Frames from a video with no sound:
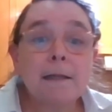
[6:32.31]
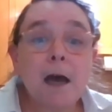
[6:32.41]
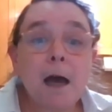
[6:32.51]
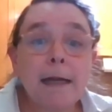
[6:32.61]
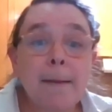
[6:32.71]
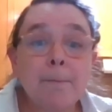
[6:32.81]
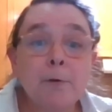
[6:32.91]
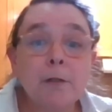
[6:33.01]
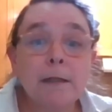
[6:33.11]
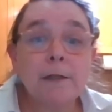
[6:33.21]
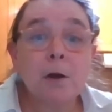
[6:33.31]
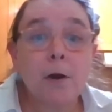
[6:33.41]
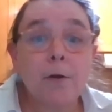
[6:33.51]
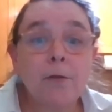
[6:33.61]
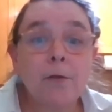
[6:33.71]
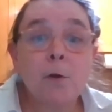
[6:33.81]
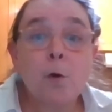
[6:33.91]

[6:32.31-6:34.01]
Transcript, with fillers: on the hot embers in the hearth